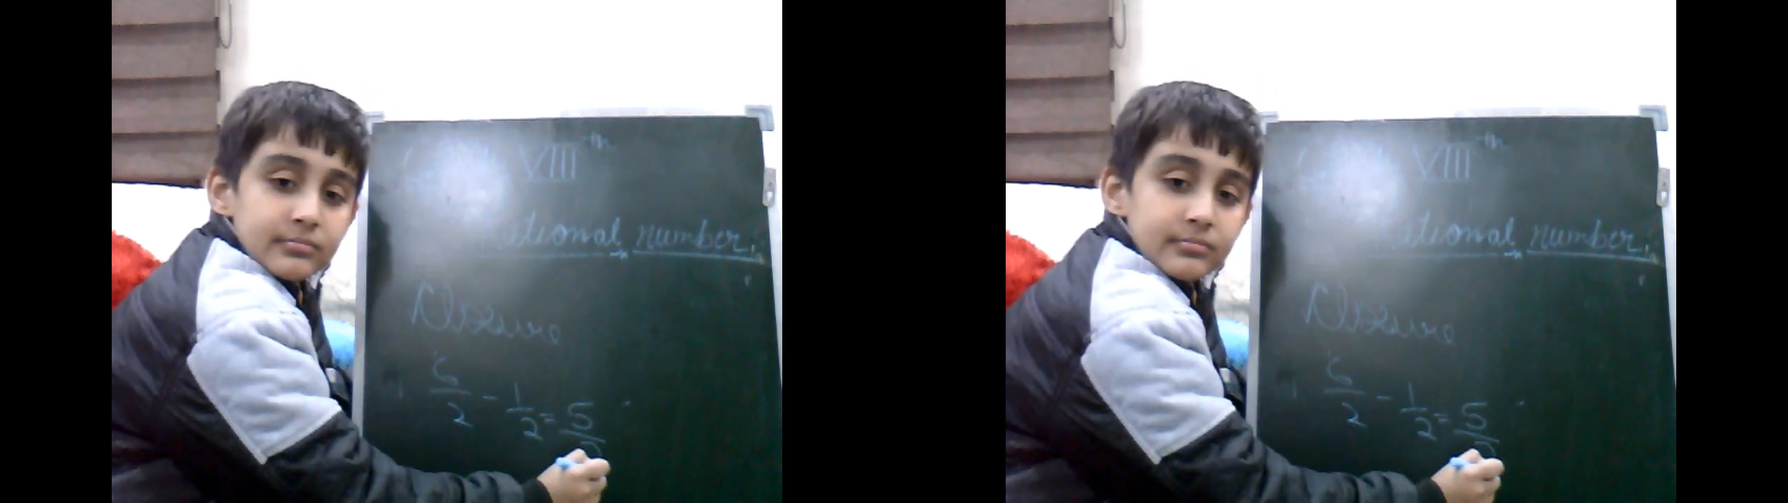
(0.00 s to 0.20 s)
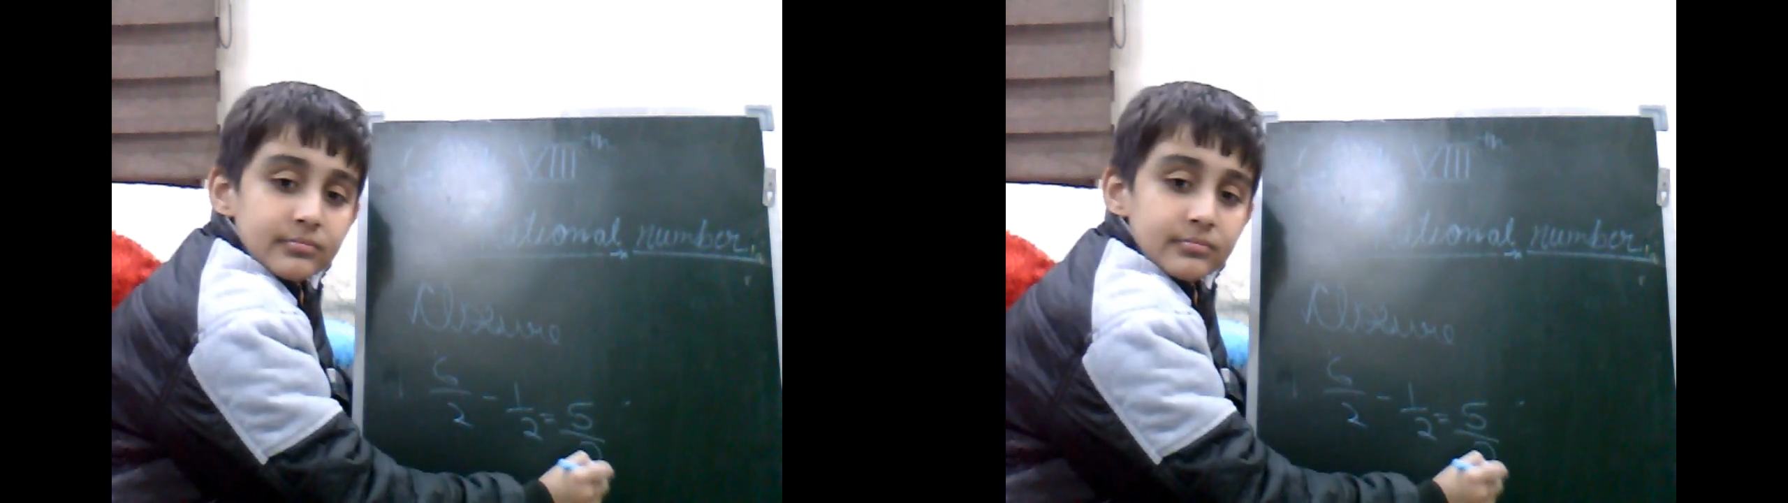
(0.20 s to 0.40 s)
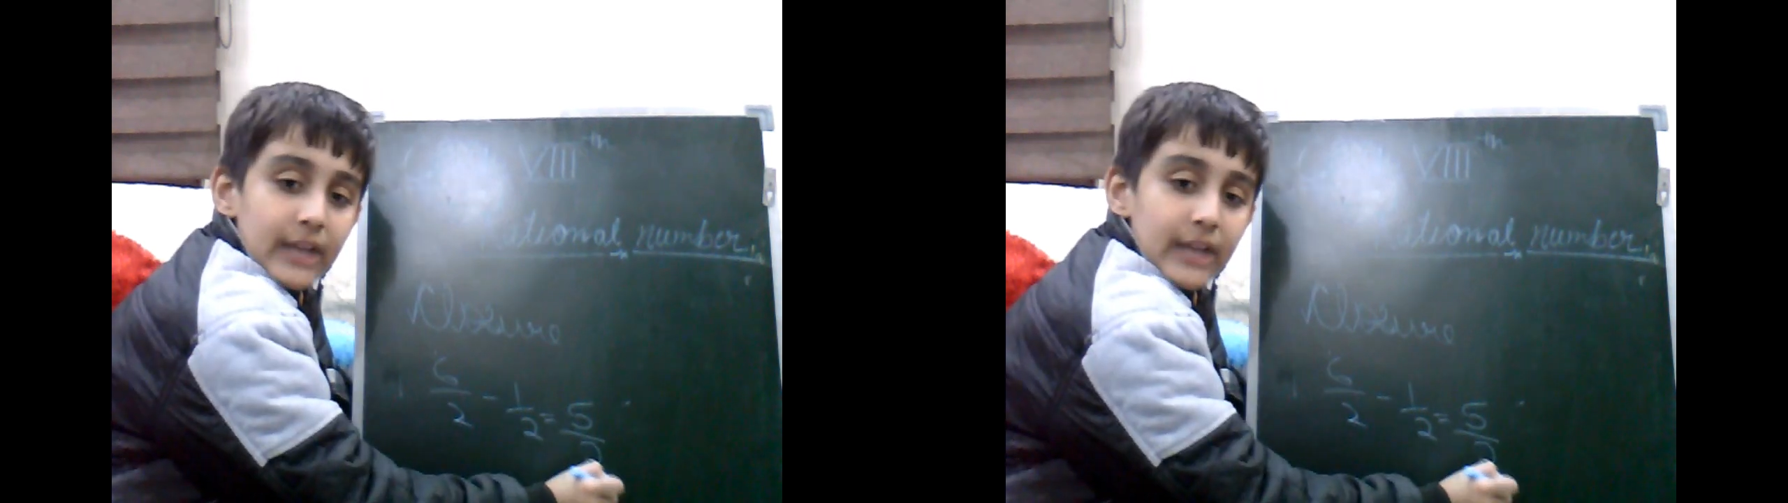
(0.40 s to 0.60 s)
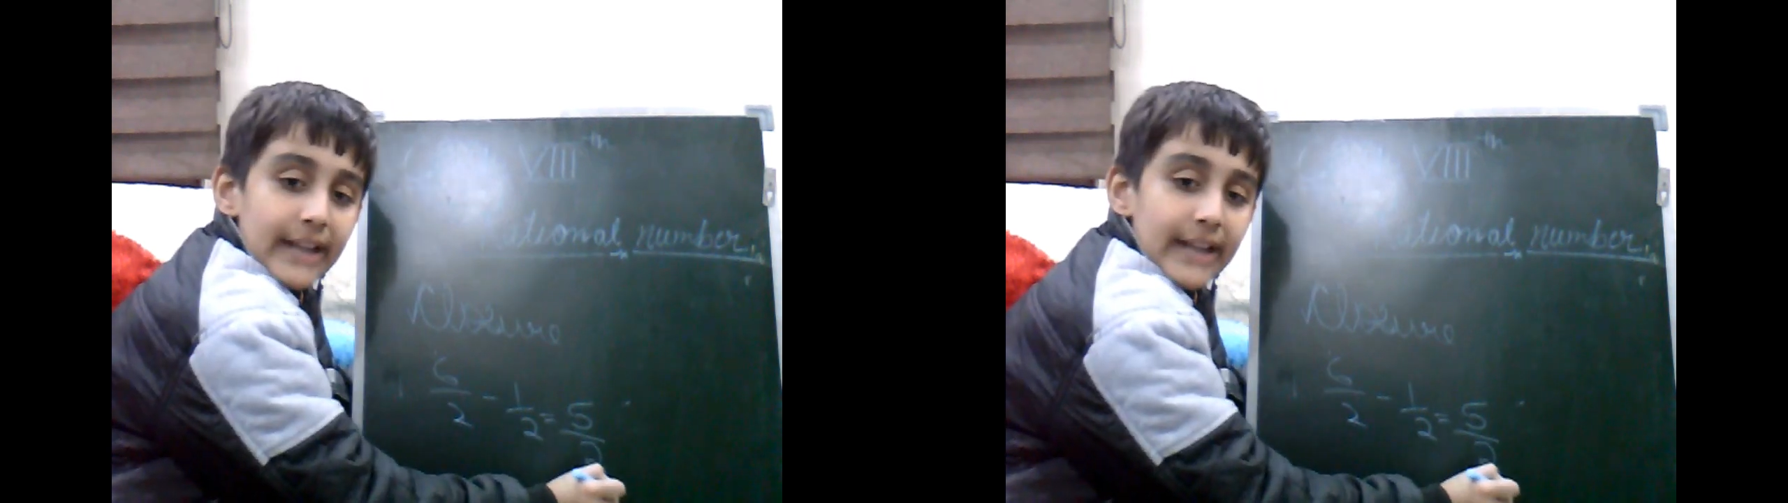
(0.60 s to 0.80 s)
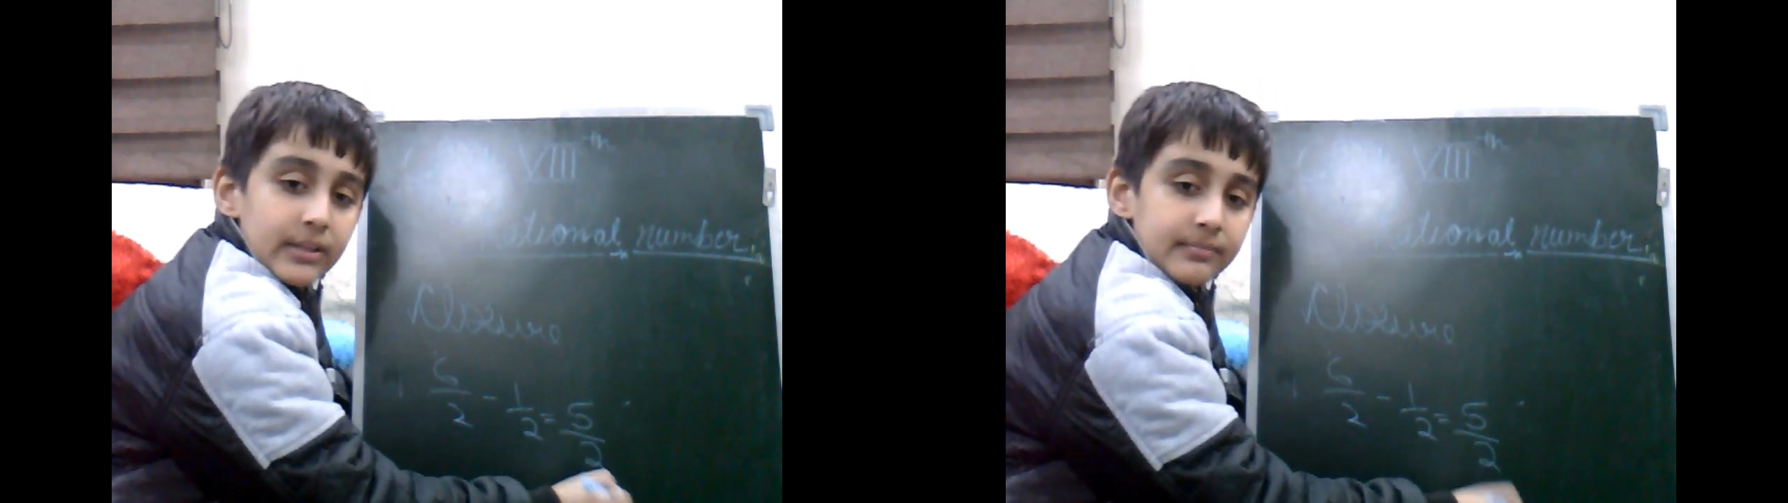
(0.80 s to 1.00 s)
Right?
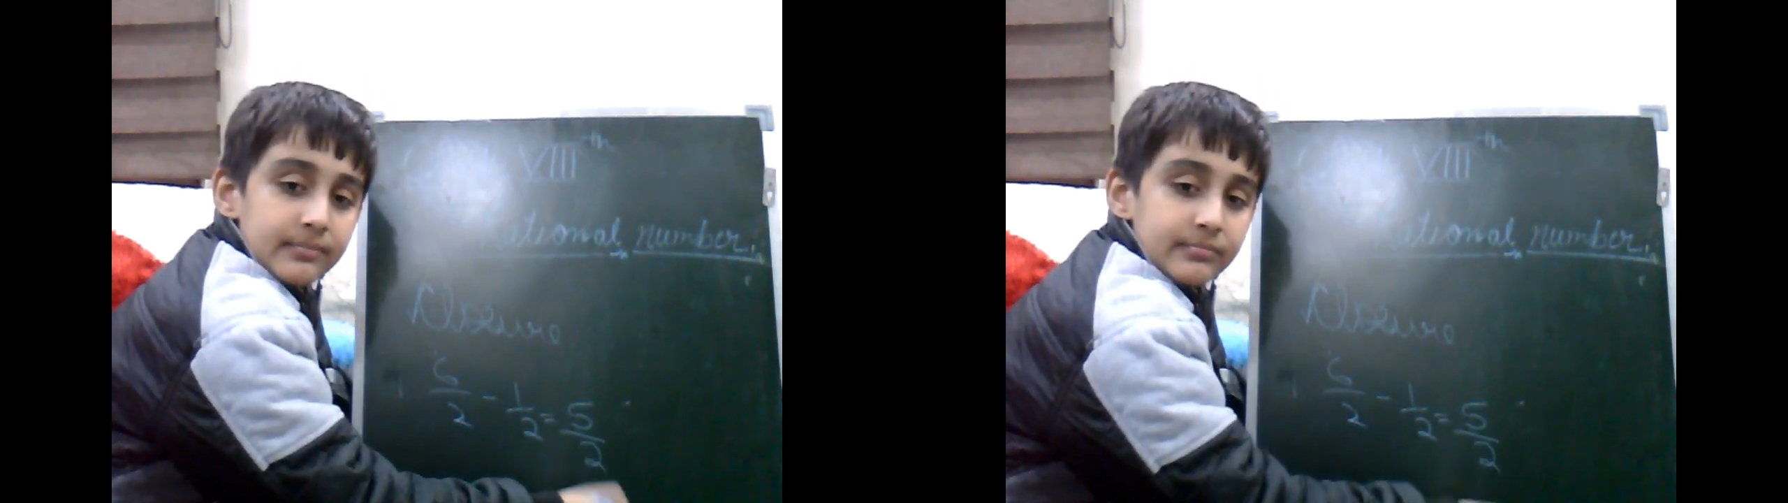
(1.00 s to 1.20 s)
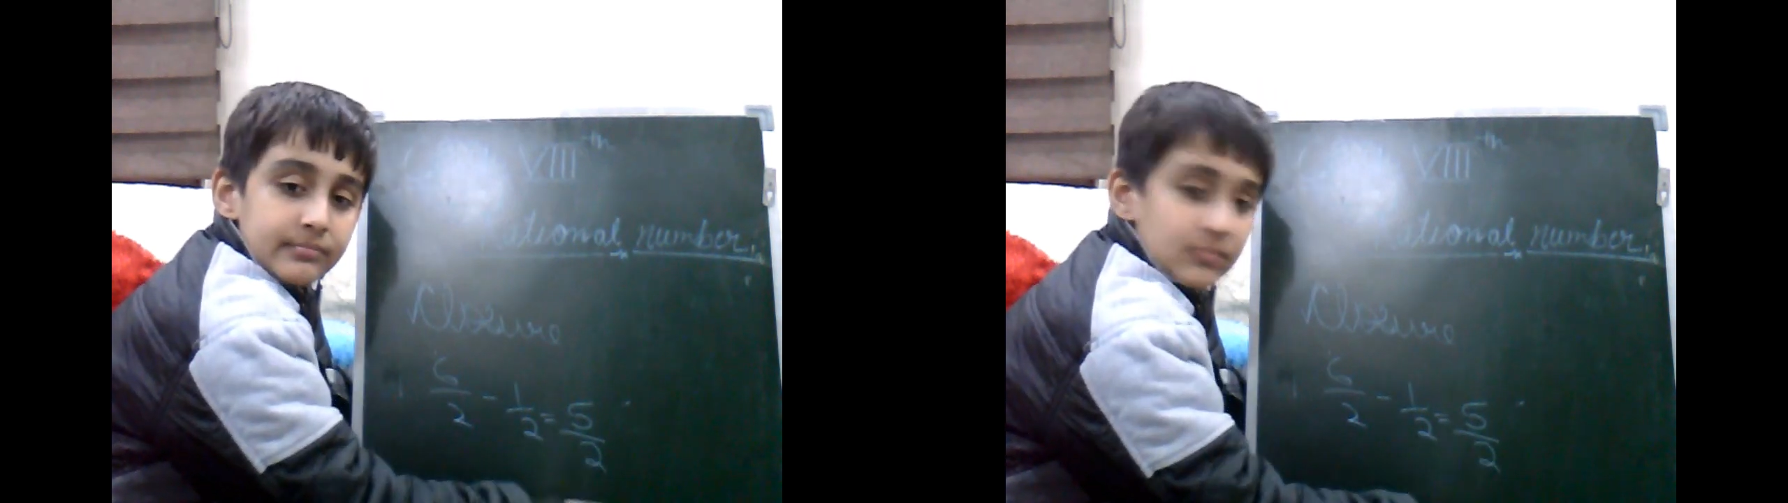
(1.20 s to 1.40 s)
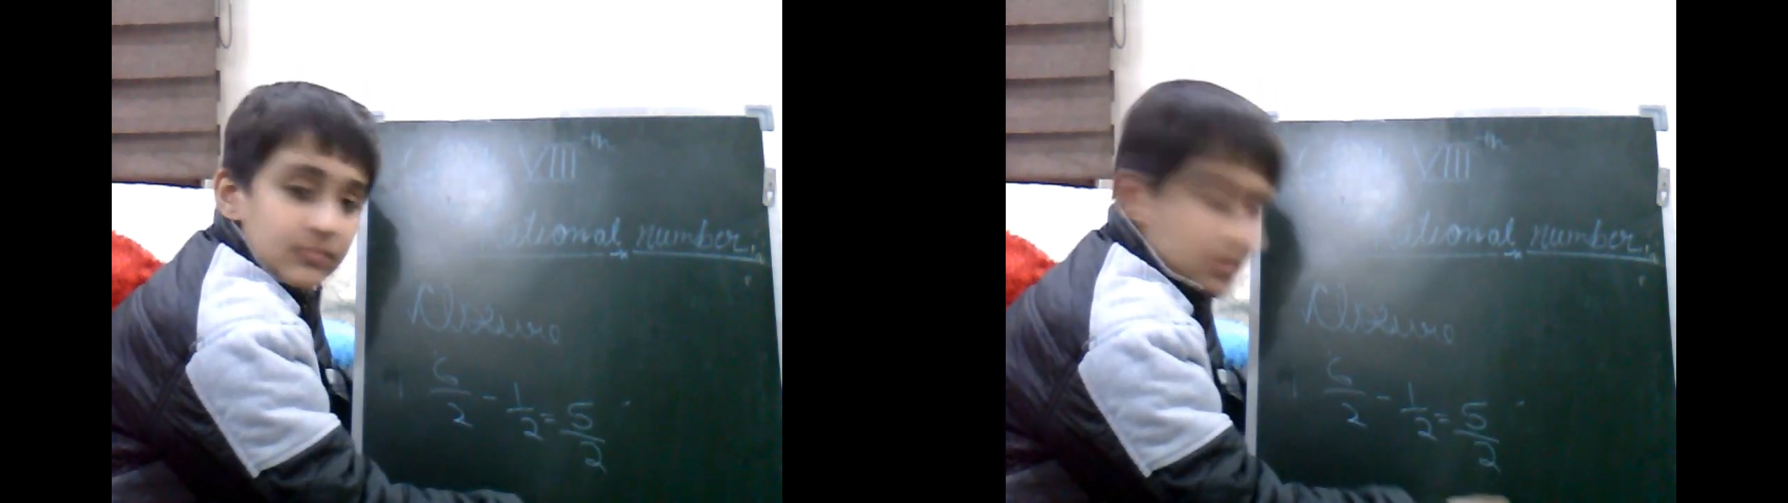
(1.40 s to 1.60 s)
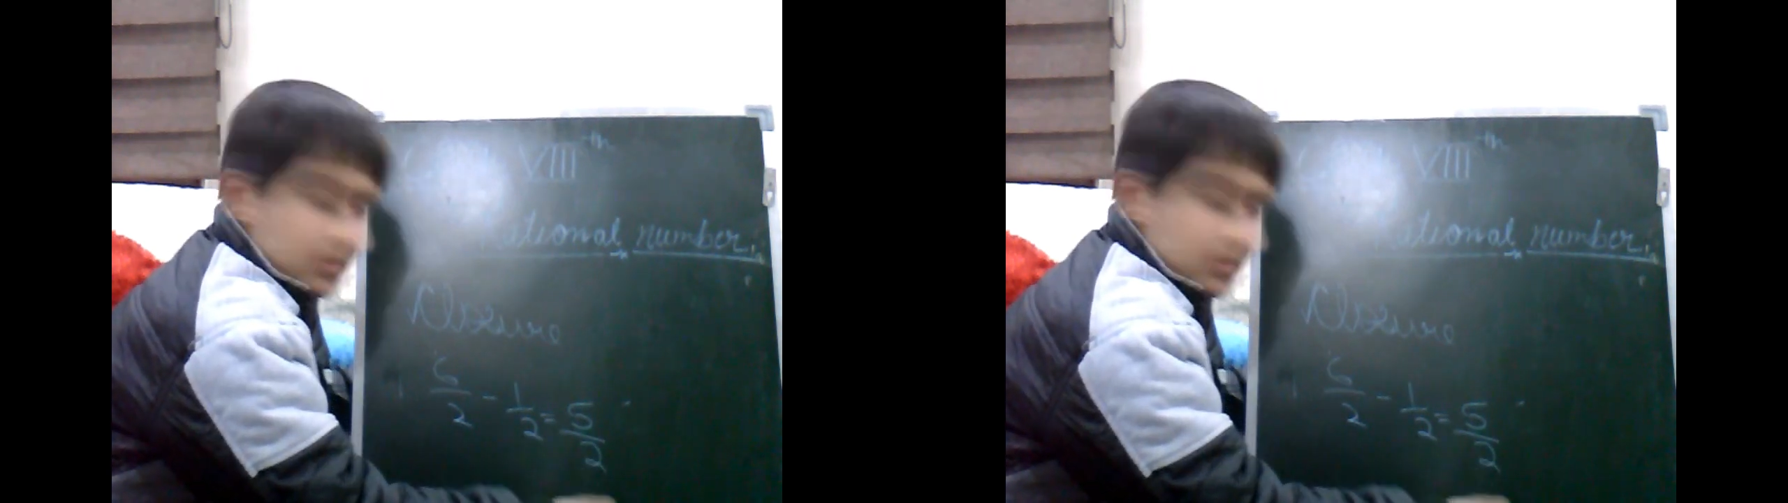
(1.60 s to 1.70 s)
So